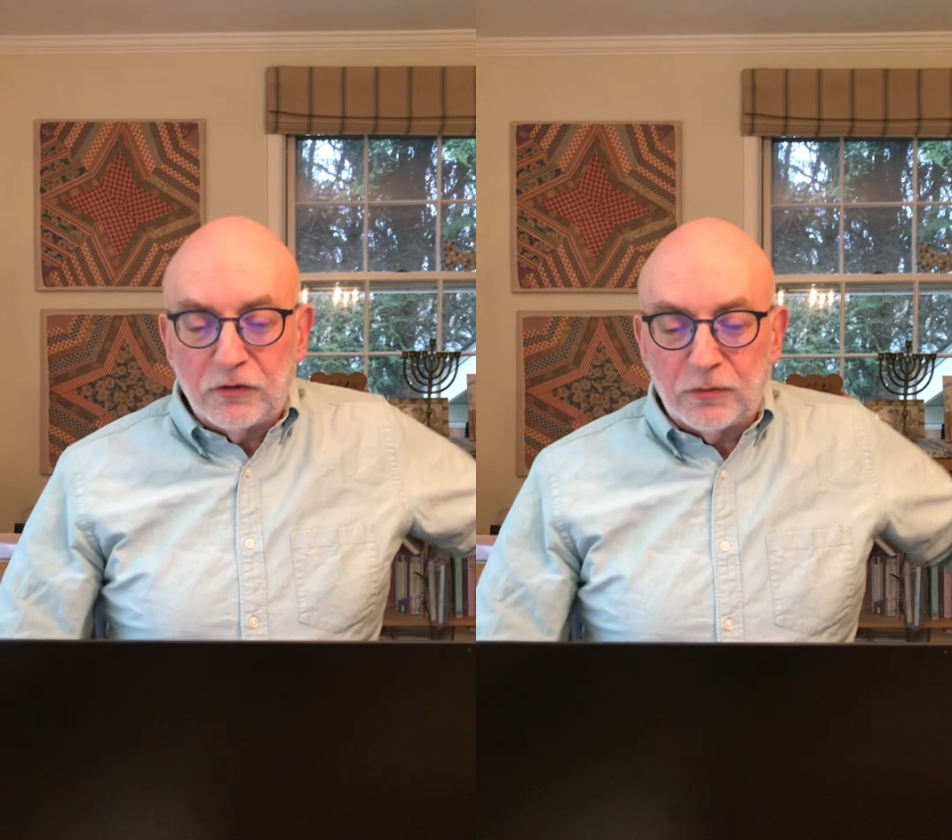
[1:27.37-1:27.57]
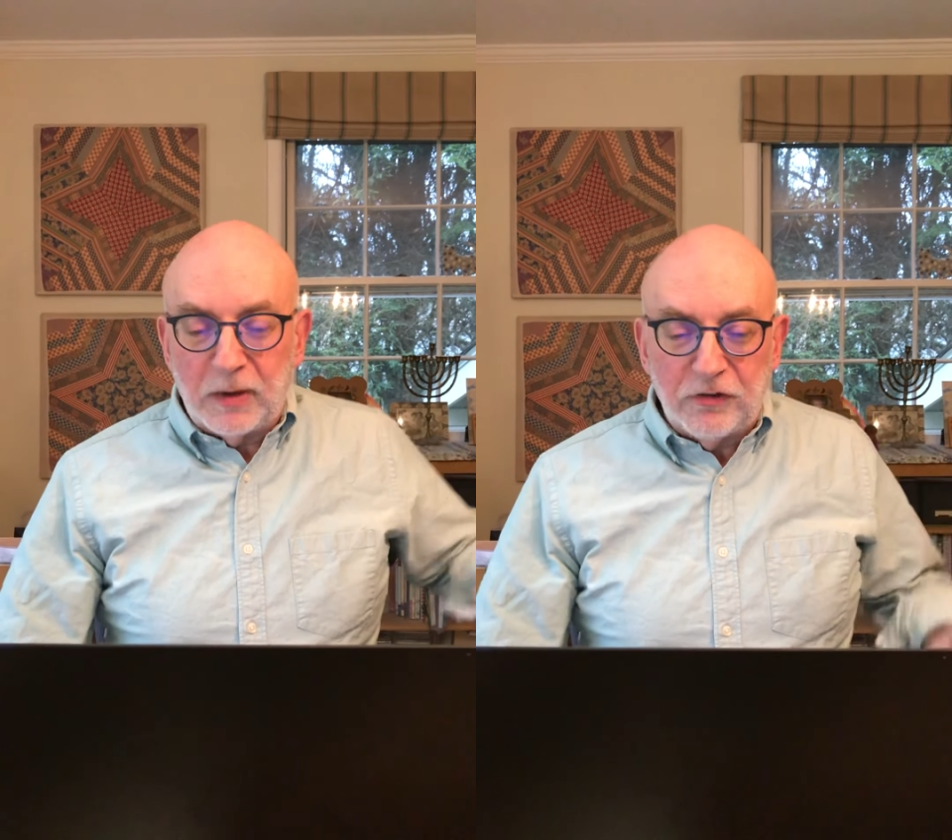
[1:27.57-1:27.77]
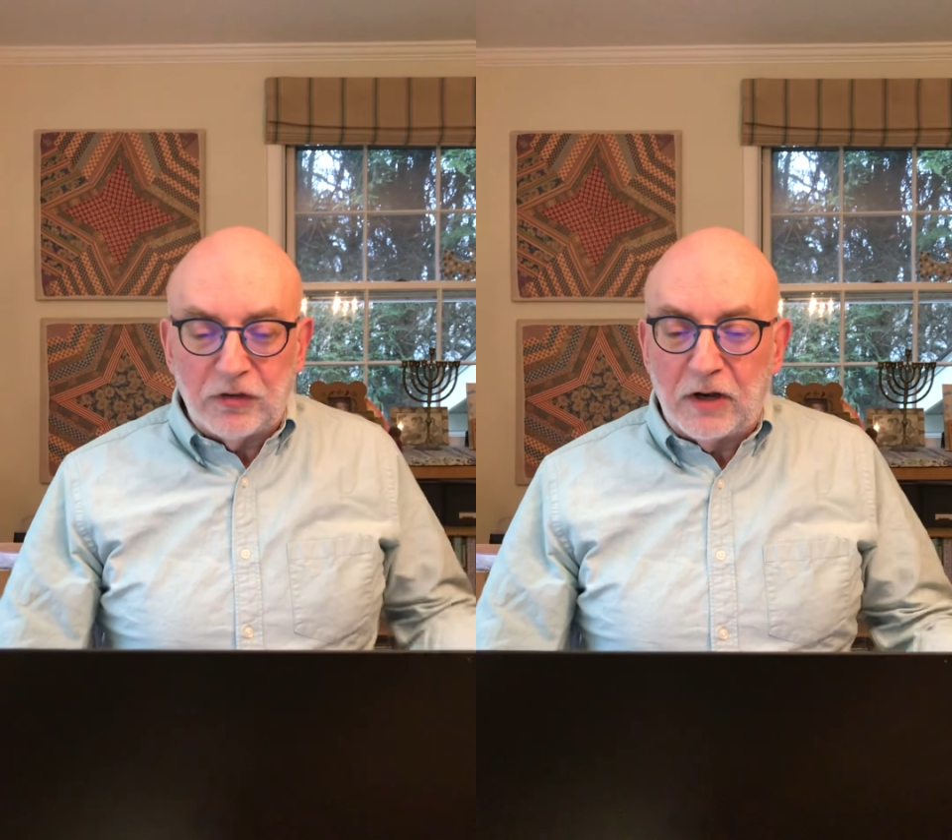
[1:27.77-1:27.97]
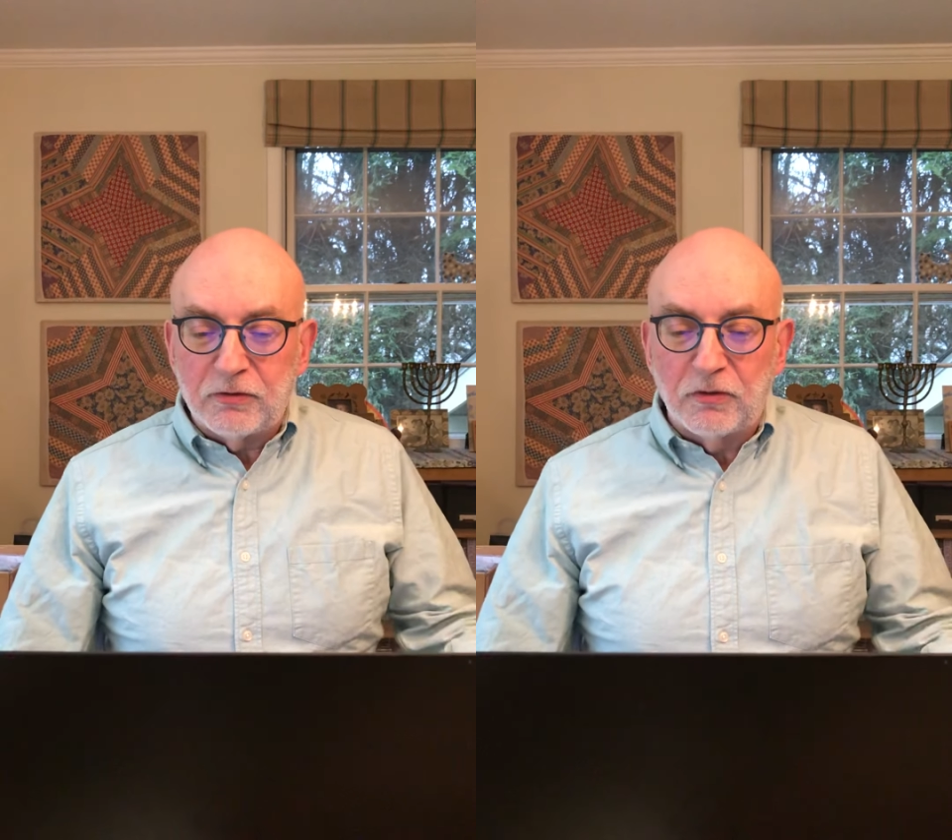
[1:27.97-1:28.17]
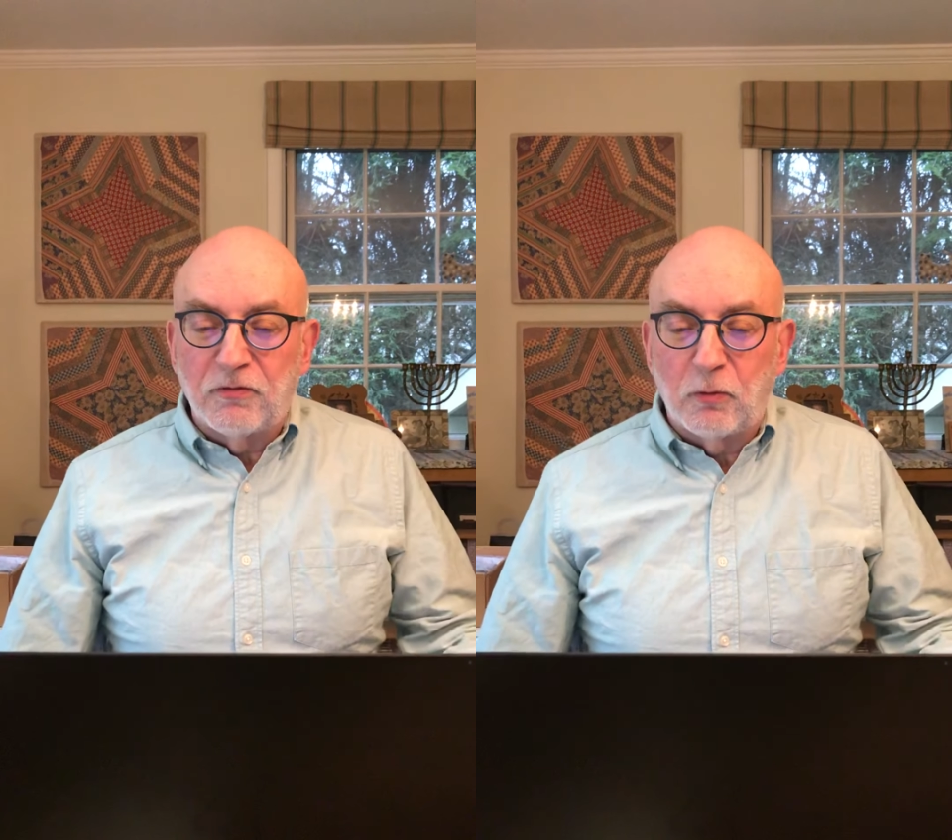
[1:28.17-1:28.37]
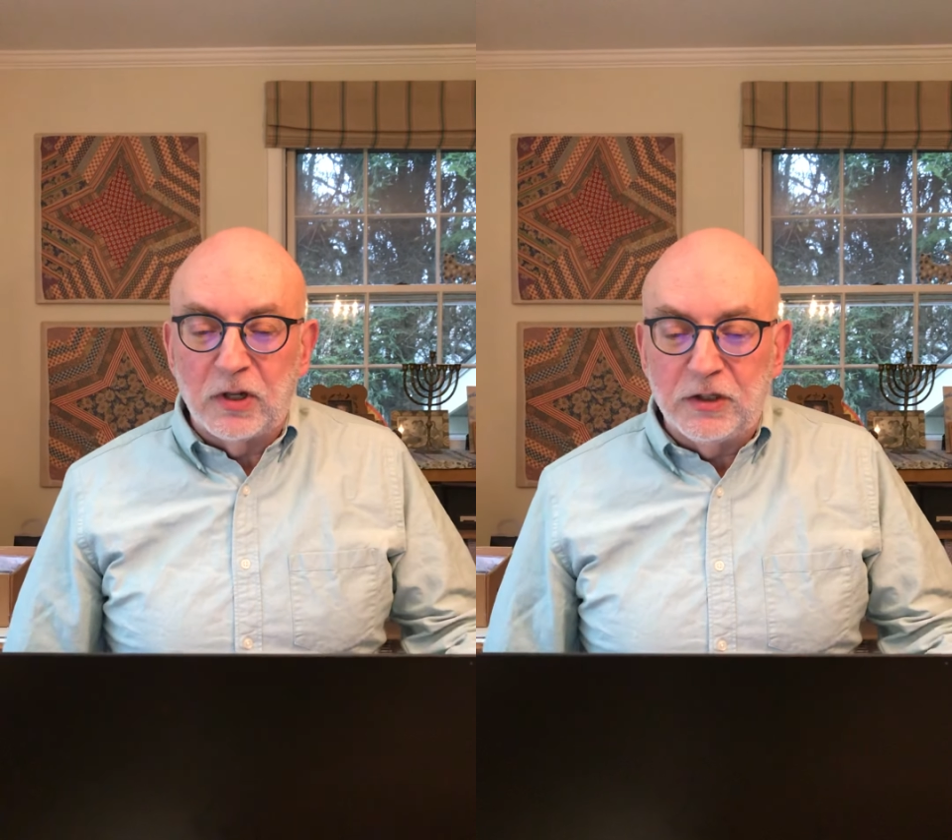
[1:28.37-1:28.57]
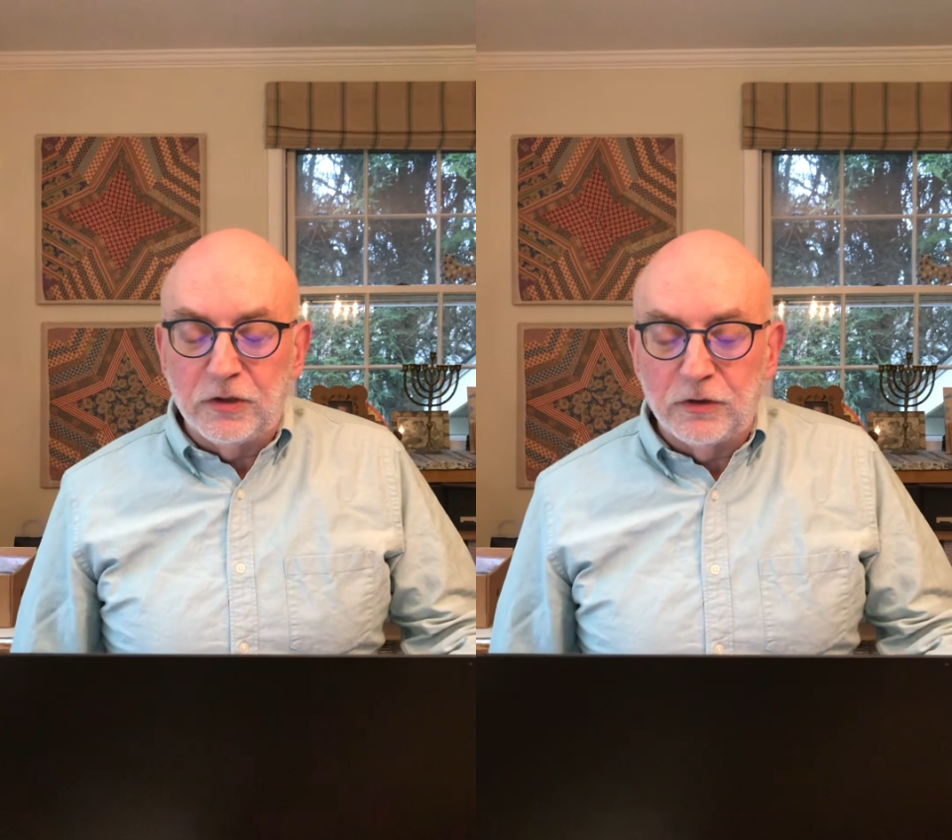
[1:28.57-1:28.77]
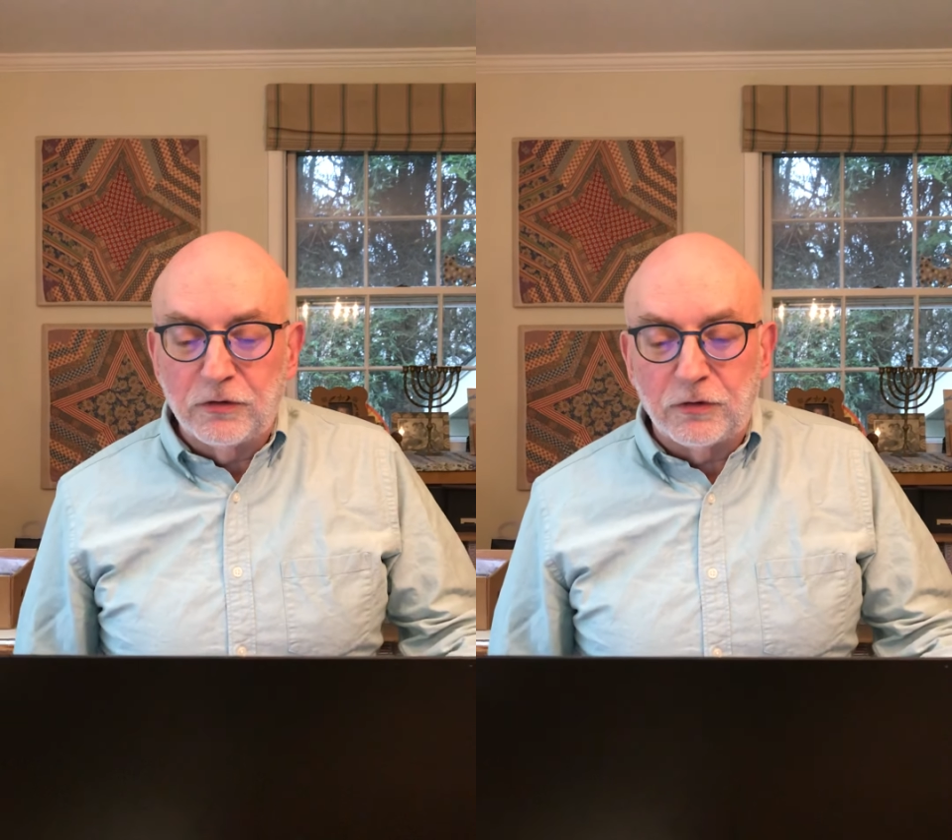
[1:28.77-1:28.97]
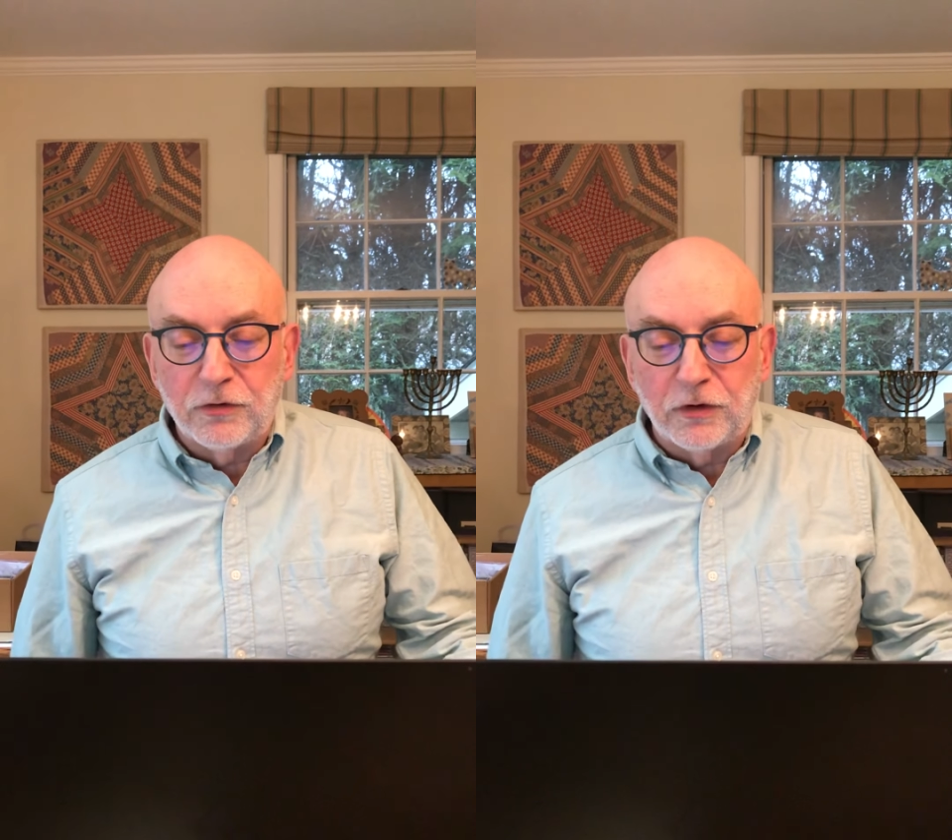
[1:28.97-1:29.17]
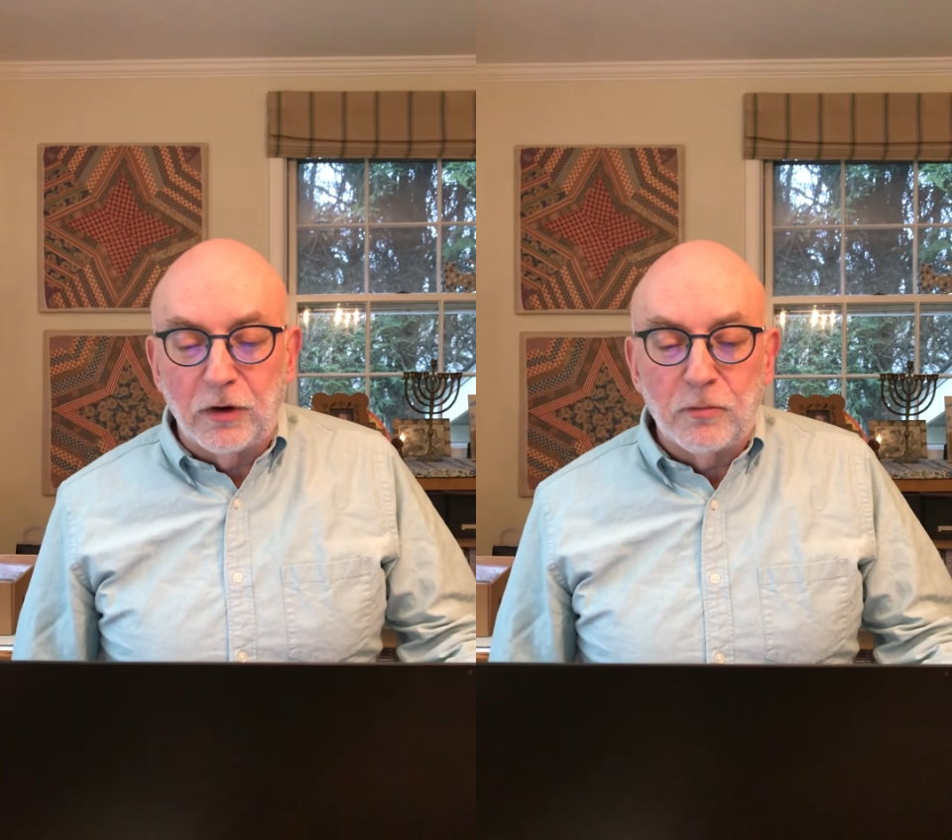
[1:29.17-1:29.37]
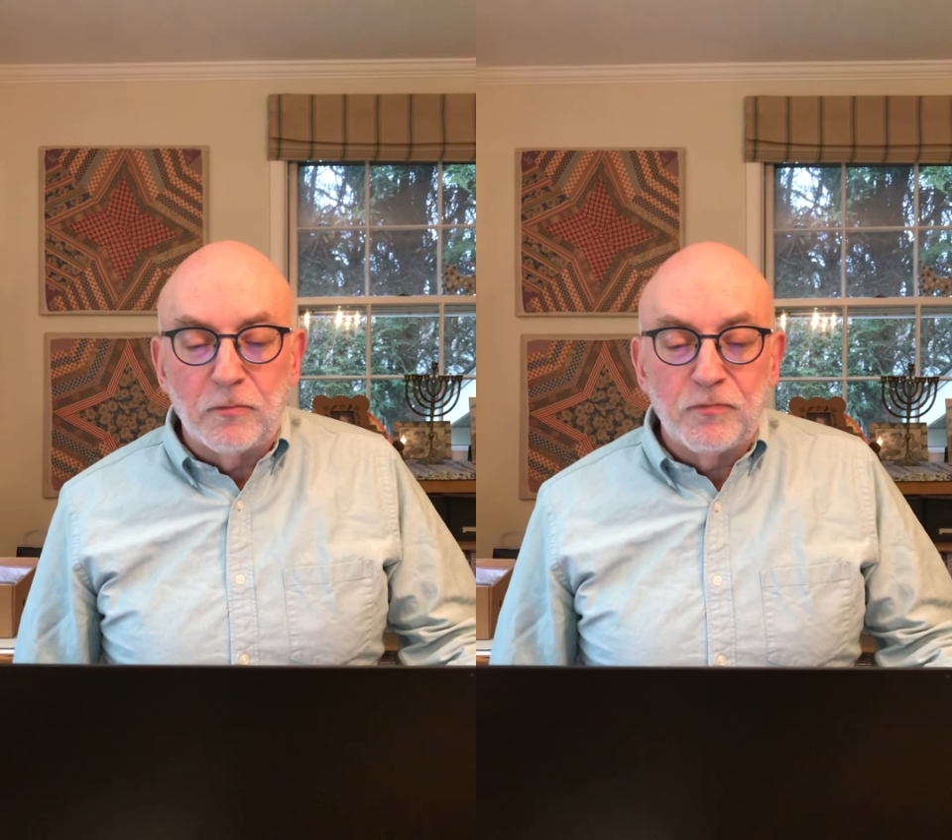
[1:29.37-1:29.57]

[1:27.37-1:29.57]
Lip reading: space after 40 years or so.